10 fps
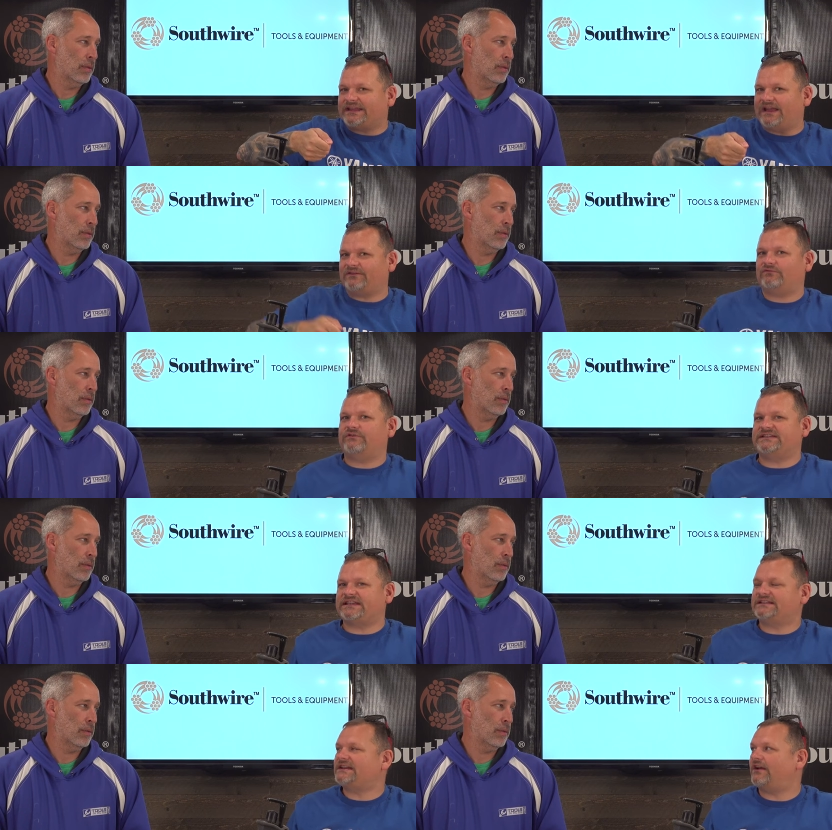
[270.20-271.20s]
Speaker 1: that
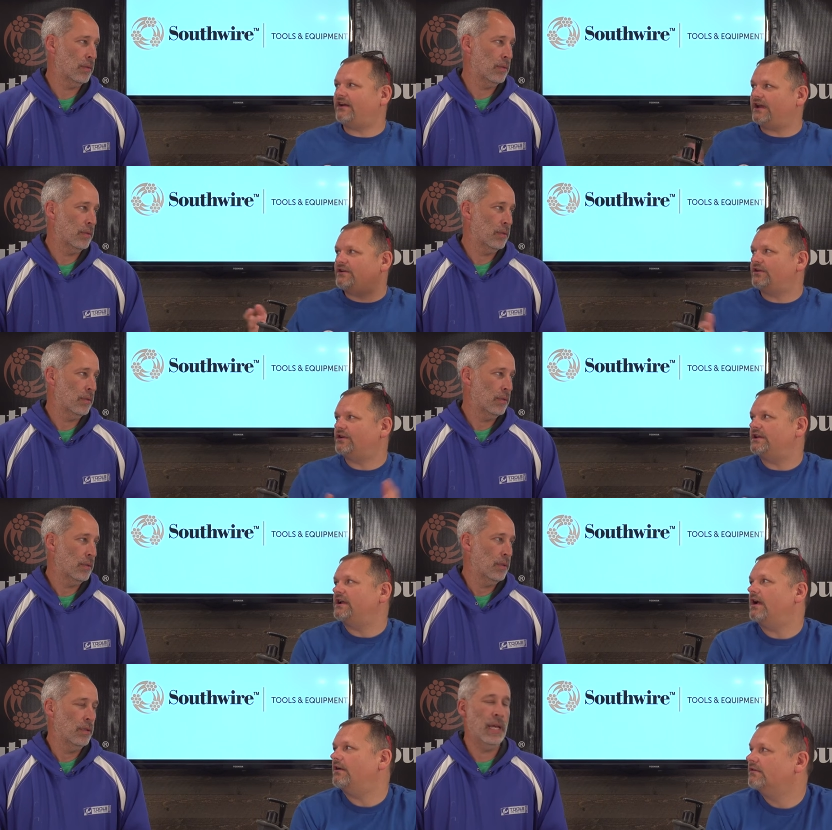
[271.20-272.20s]
recessed area, you're good to
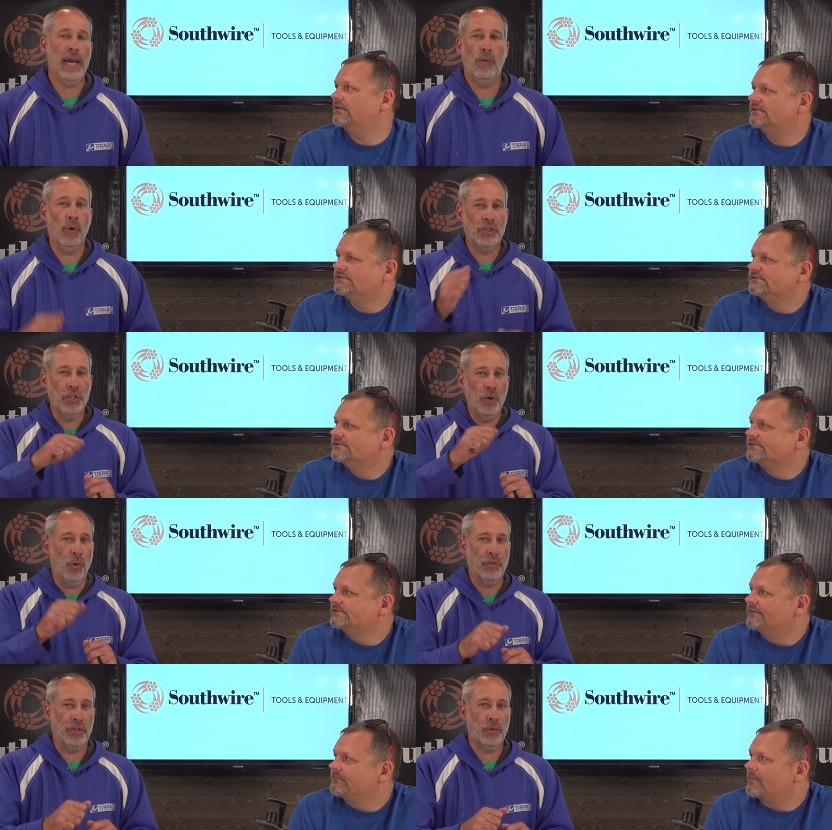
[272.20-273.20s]
go.
Speaker 2: Yeah, and once you do it
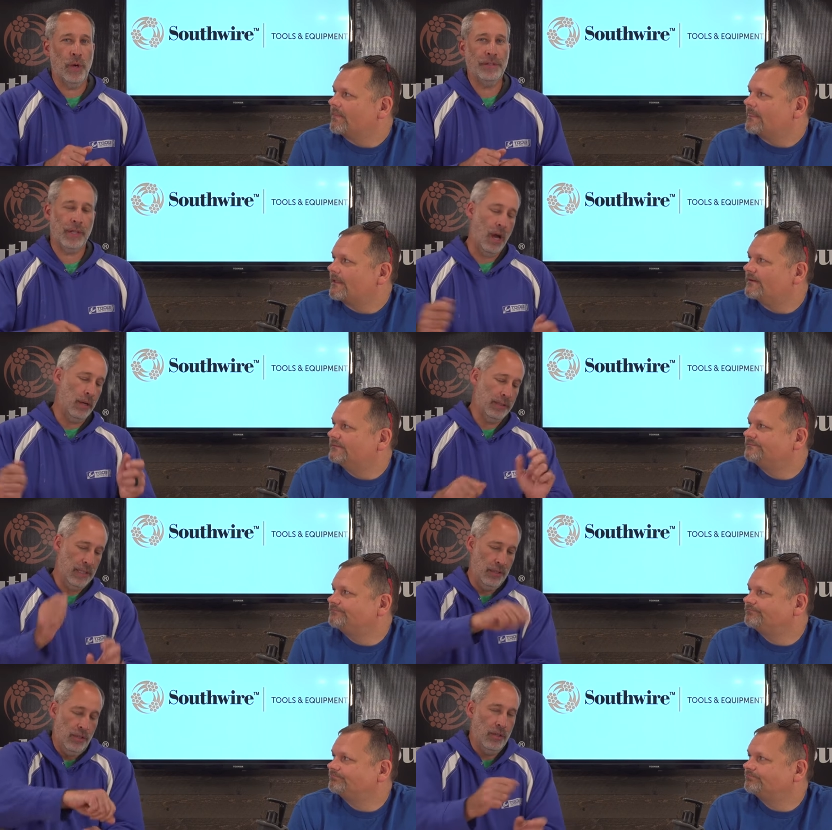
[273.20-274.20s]
once or twice, you're like, oh, it's
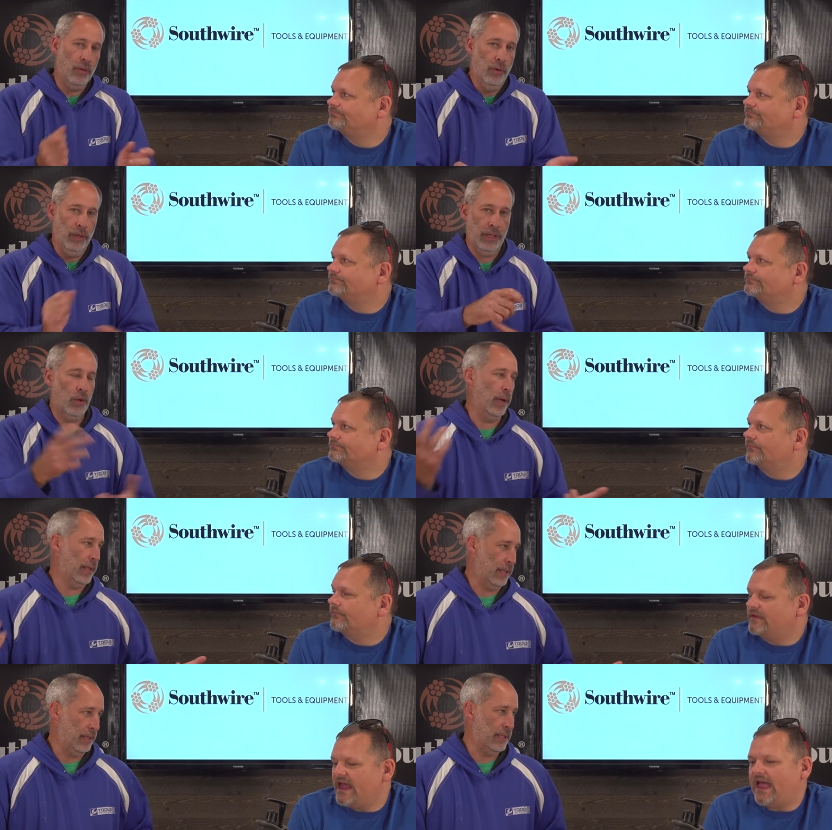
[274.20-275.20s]
easy. You can do it really
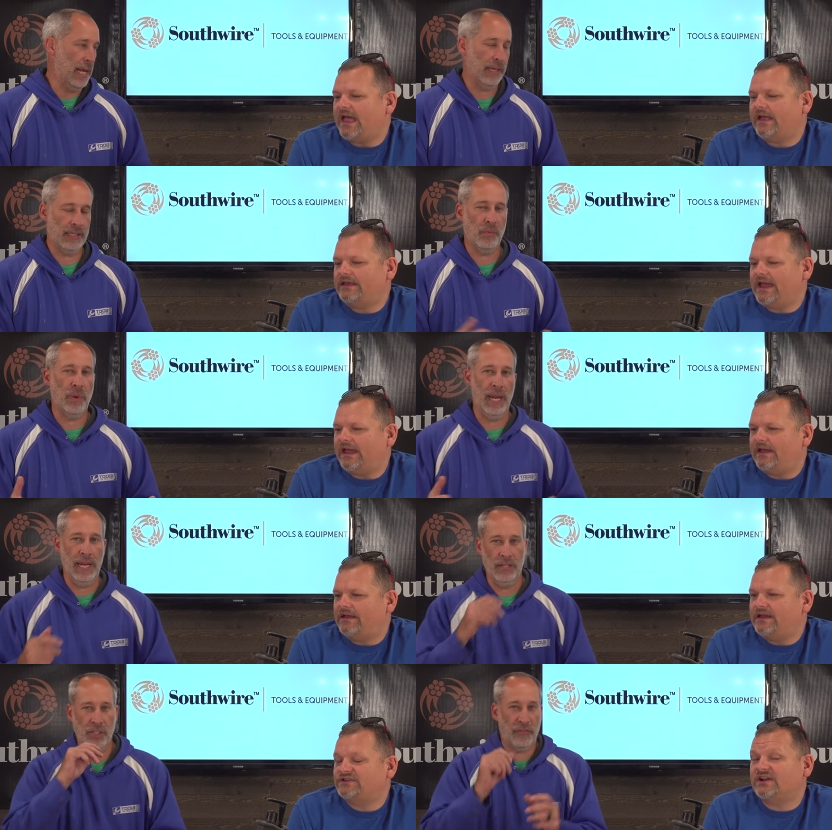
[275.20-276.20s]
quick. Like, yeah, it's not, it's yeah.
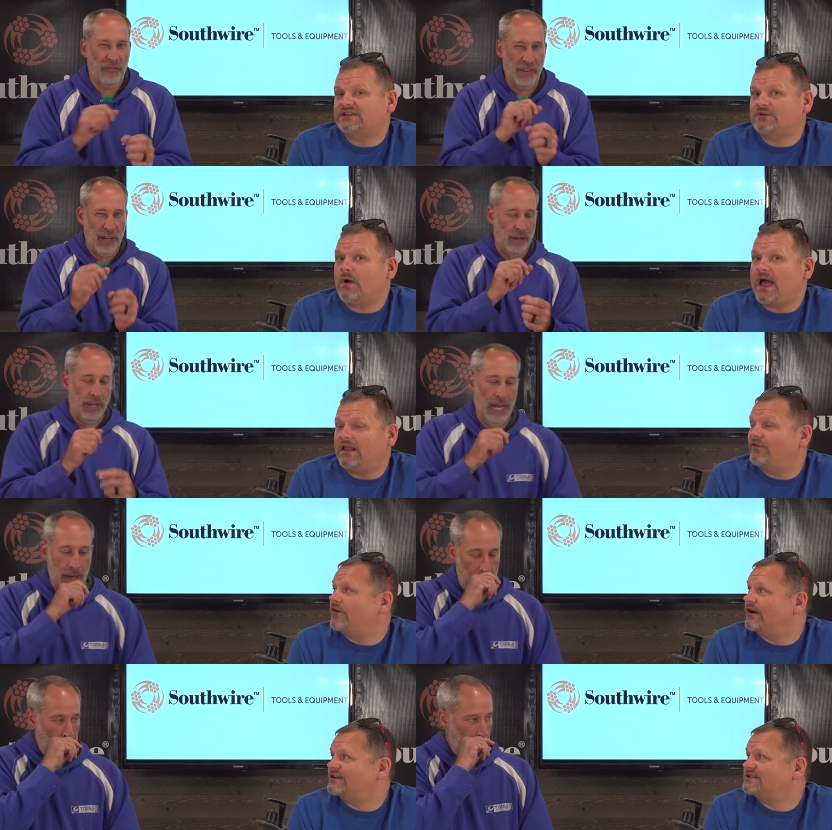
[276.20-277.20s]
It's it took us a while at
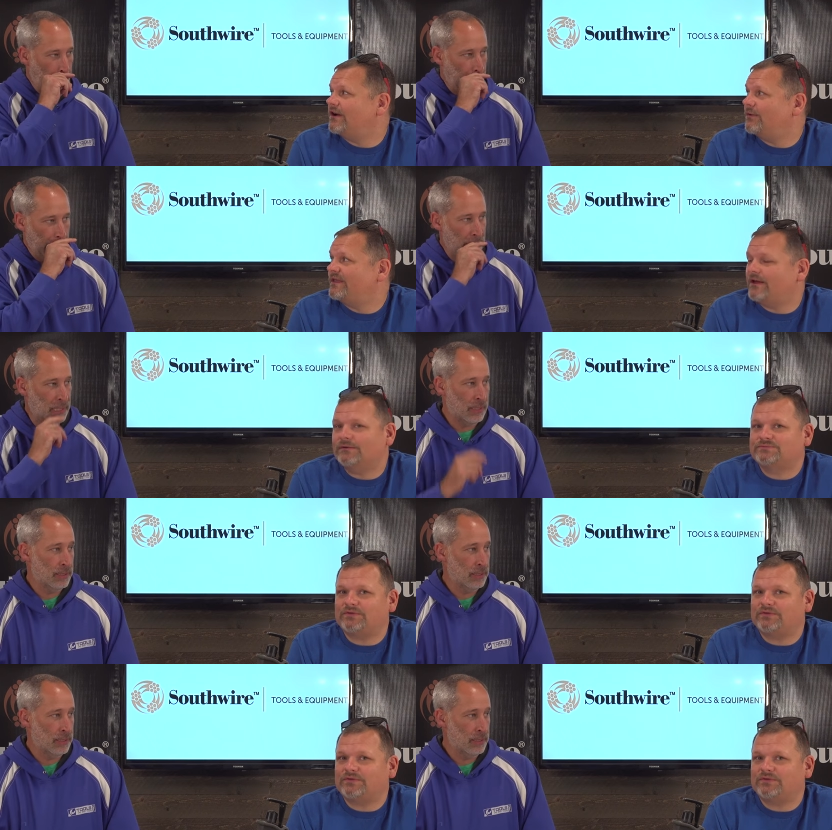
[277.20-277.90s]
first,
Speaker 1: though. We thought it was